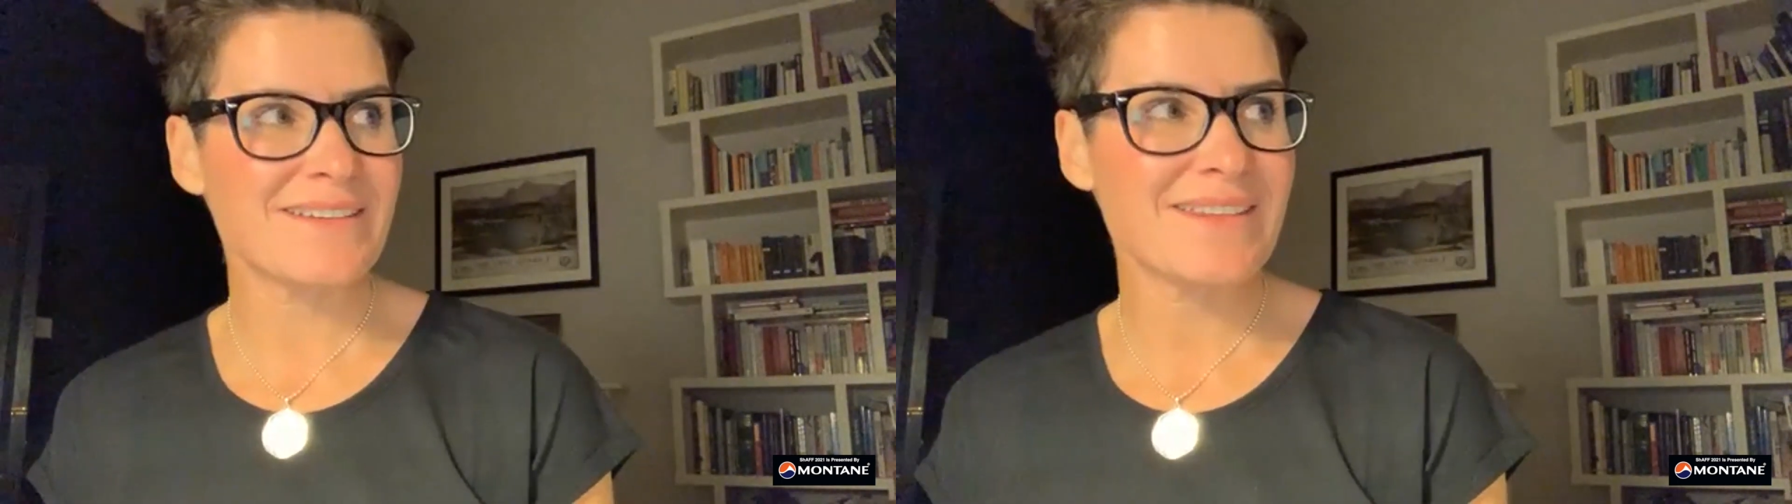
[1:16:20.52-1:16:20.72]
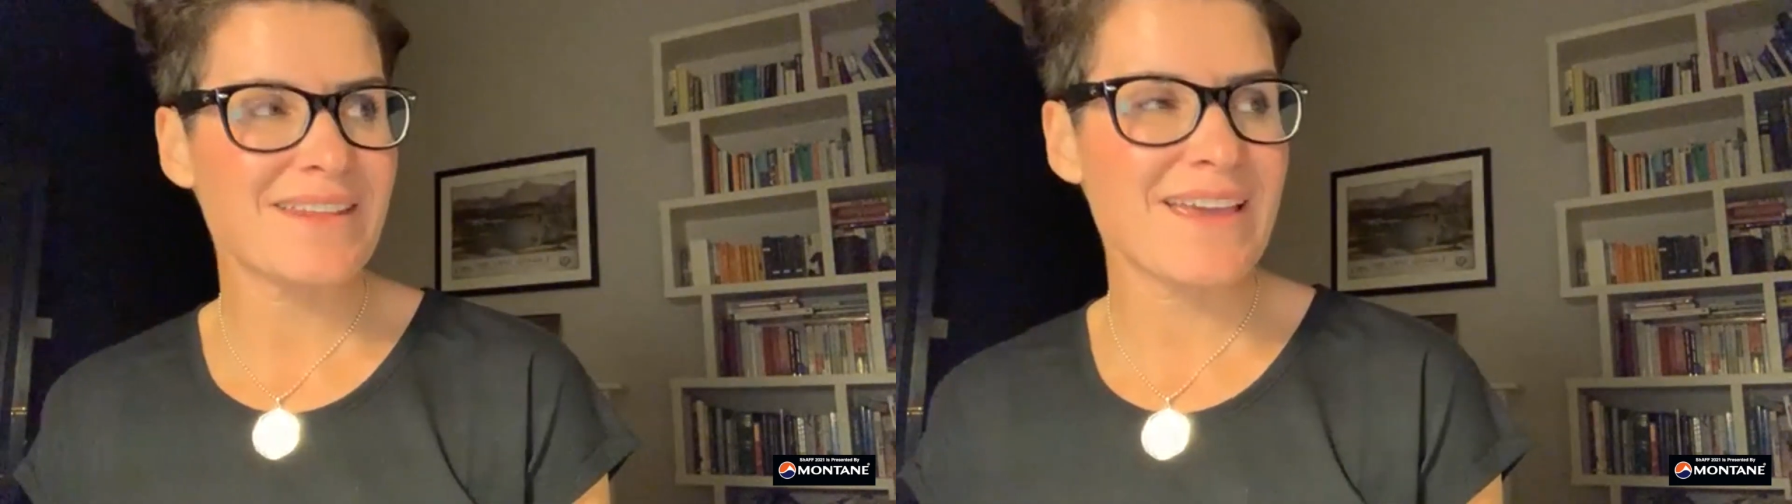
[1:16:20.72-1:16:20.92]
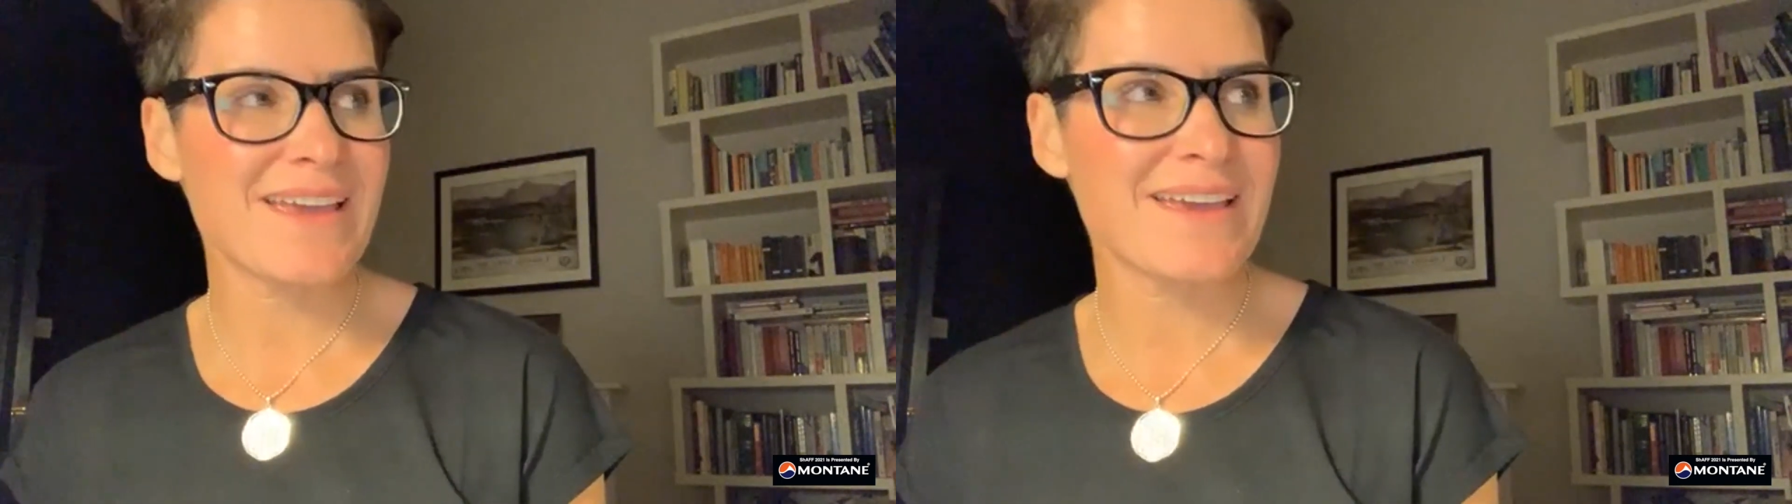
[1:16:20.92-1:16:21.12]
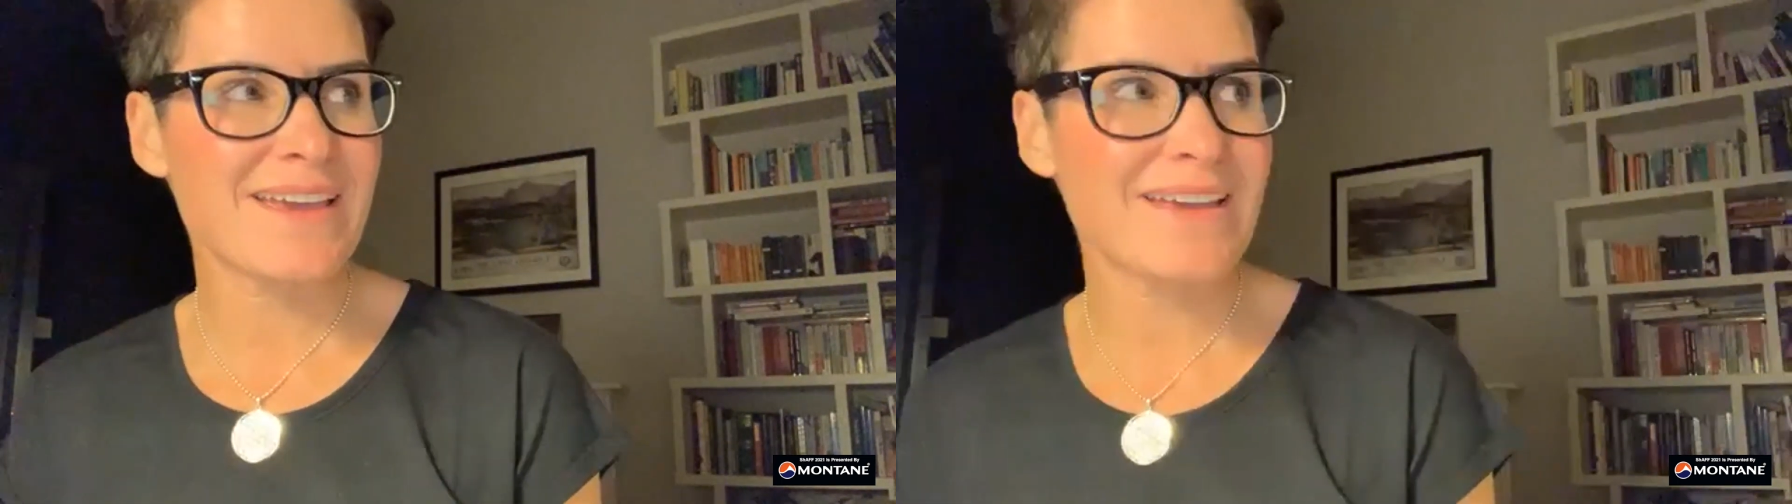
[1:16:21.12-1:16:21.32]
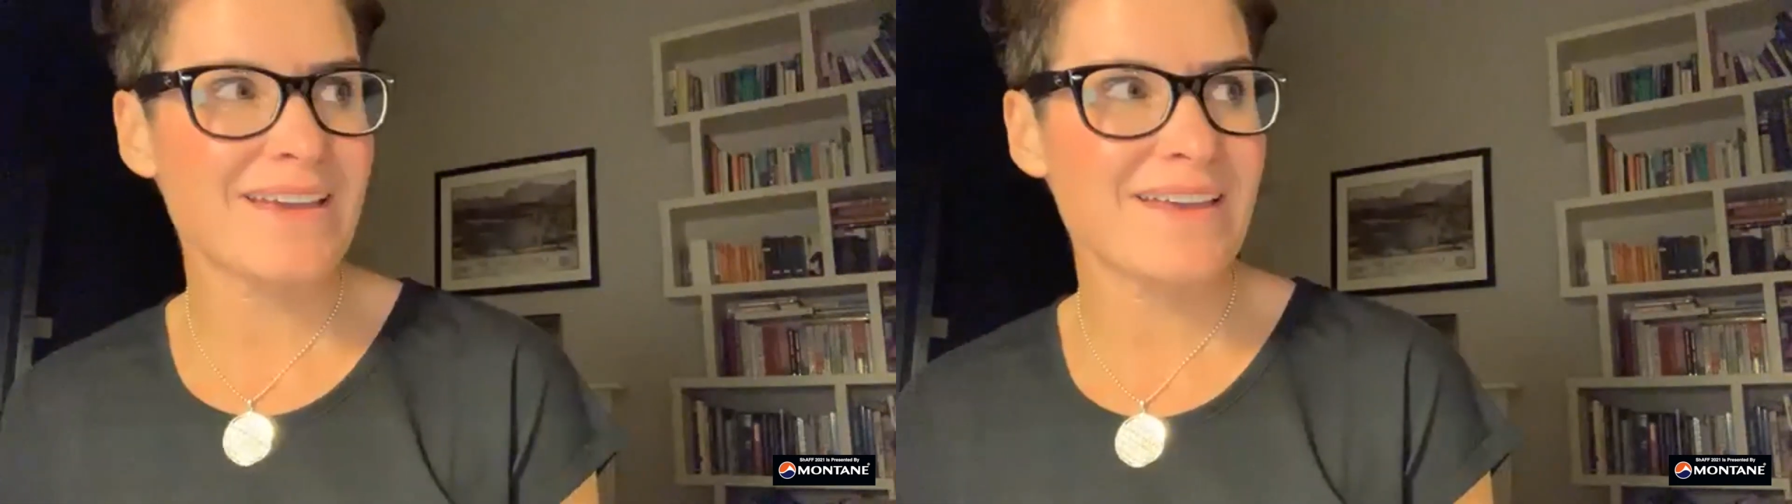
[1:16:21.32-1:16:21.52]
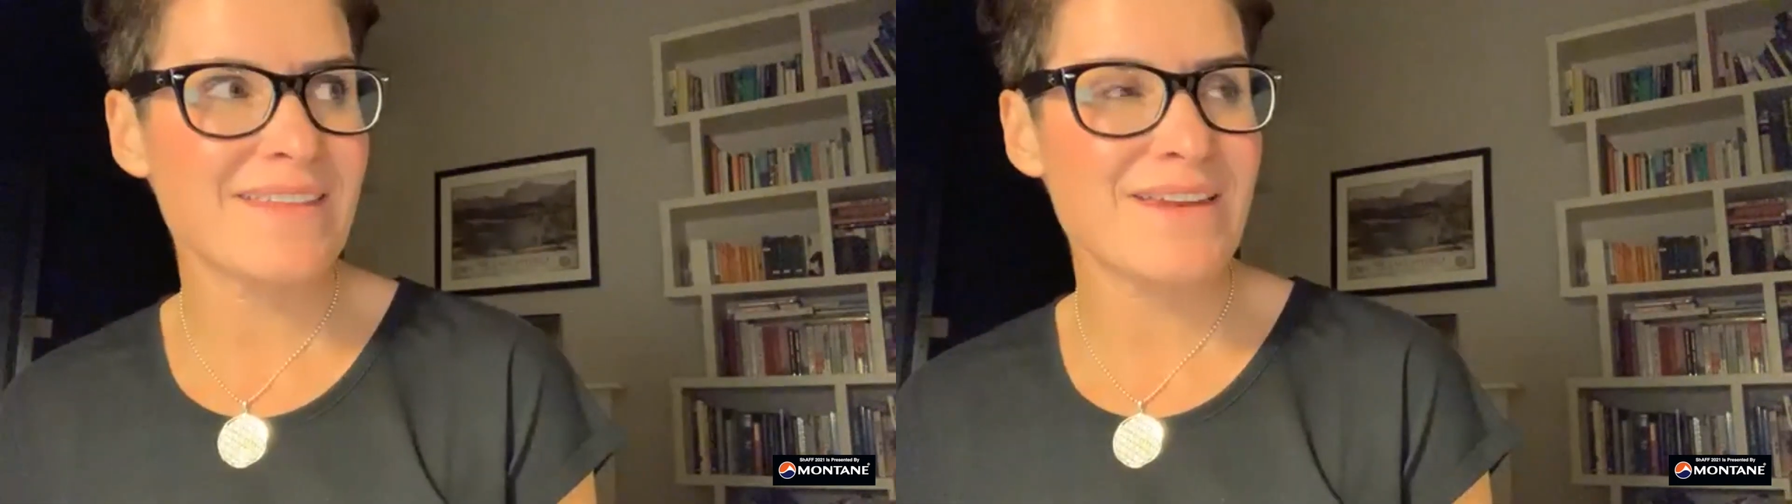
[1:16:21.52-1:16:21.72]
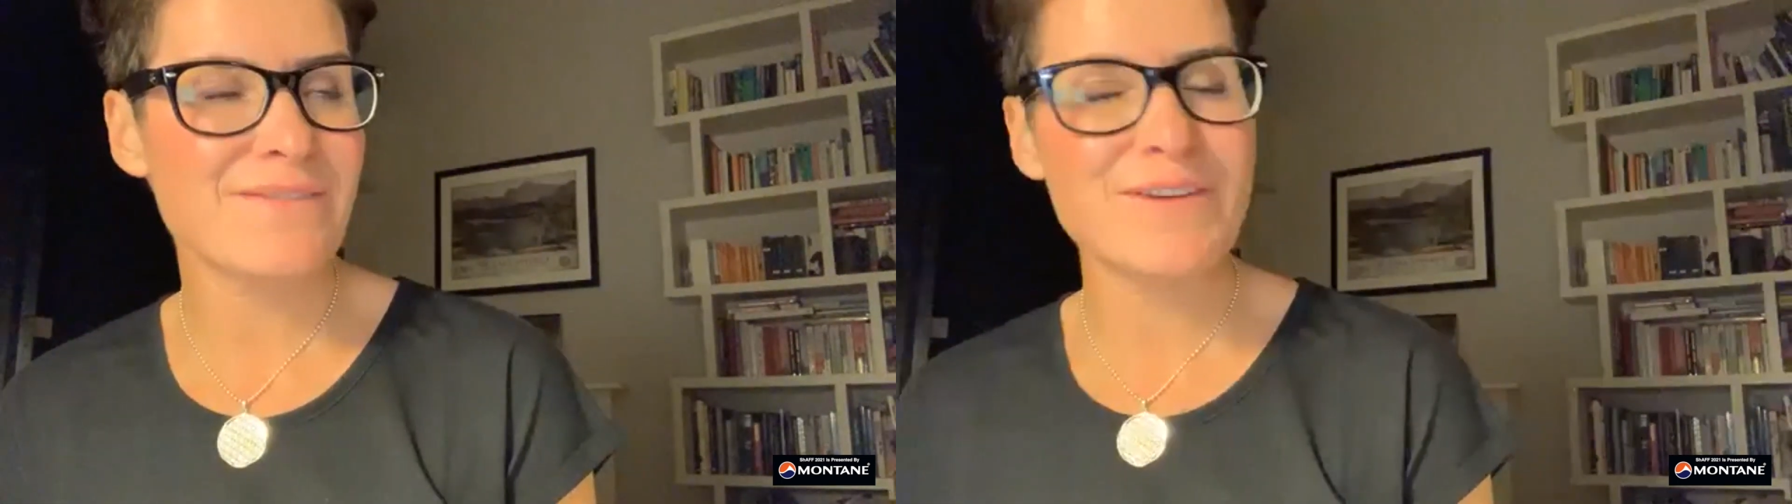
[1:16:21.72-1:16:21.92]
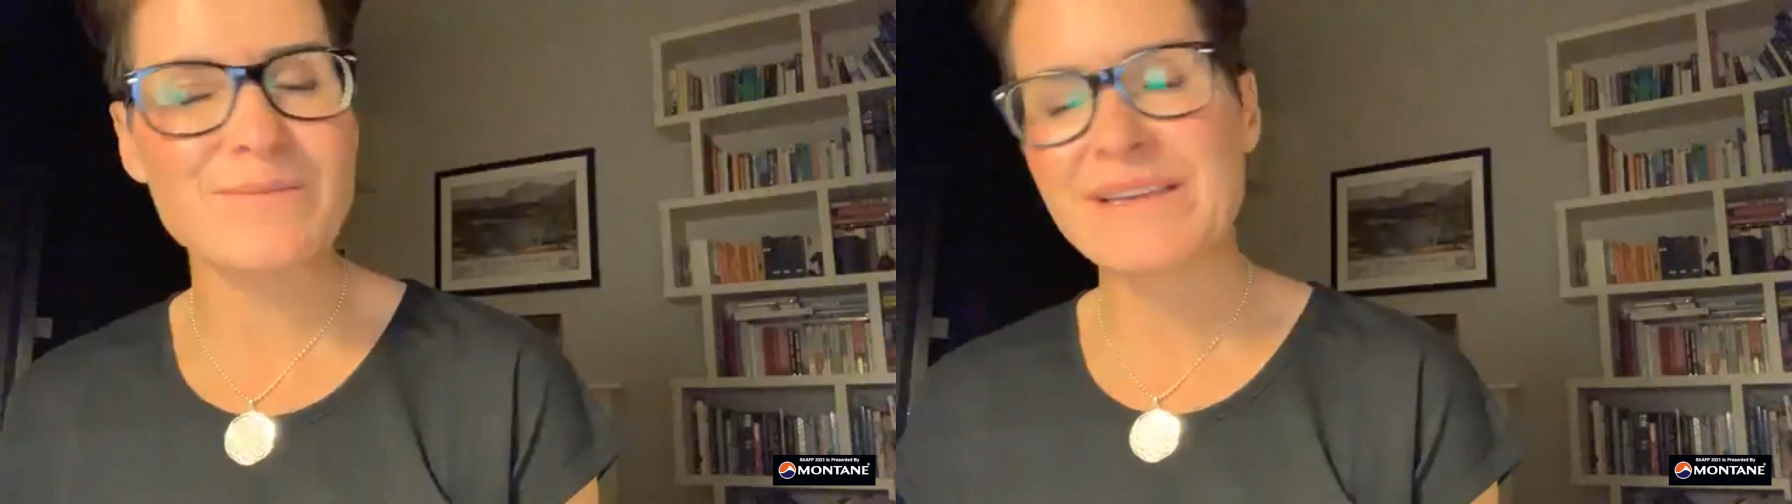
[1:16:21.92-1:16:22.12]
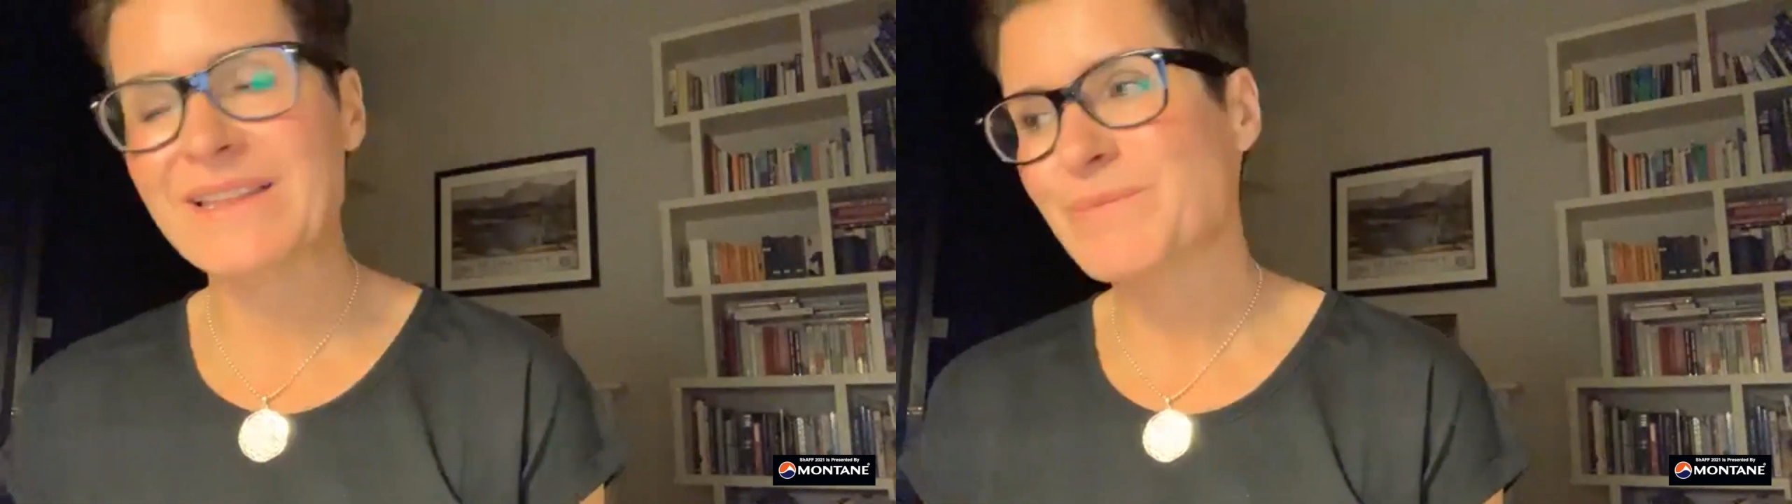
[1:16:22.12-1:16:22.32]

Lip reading: and then filming